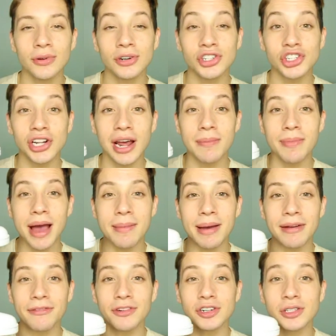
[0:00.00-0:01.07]
or should I buy
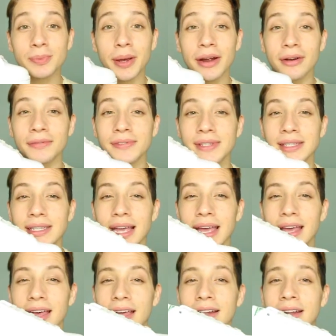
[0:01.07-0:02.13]
my first pair of
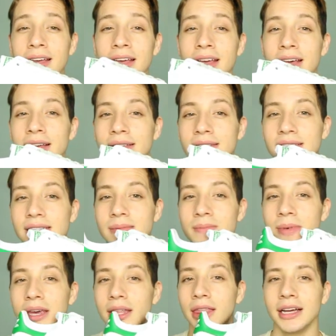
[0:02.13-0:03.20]
Stan
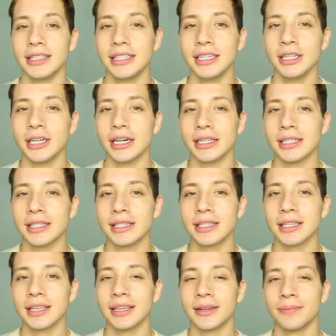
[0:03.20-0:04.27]
Smith
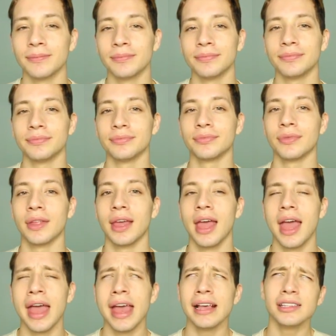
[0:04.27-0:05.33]
Adidas?
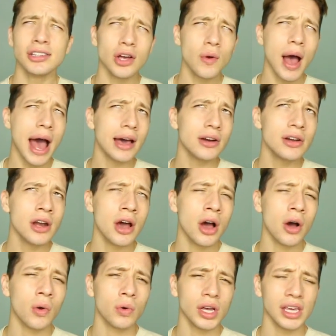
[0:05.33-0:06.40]
So I don't
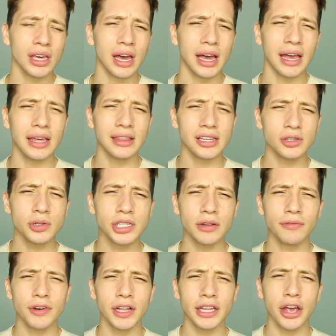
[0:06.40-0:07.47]
know, yeah, this was a
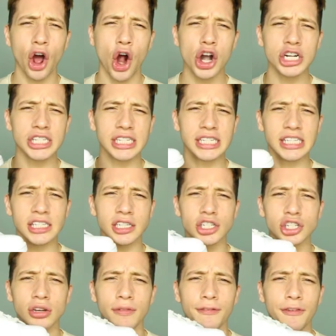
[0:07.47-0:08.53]
really hard
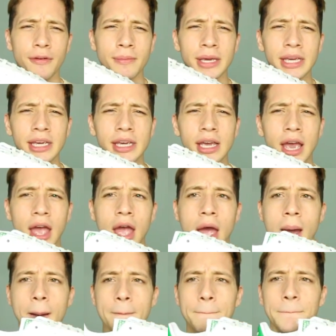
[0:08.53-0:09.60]
decision for me,
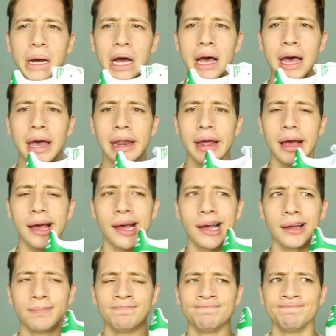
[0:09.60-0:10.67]
but
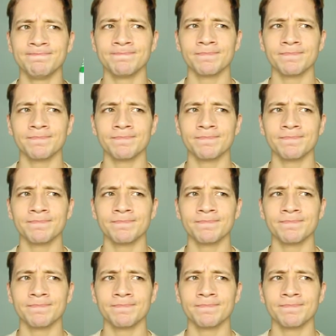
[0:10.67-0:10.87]
um,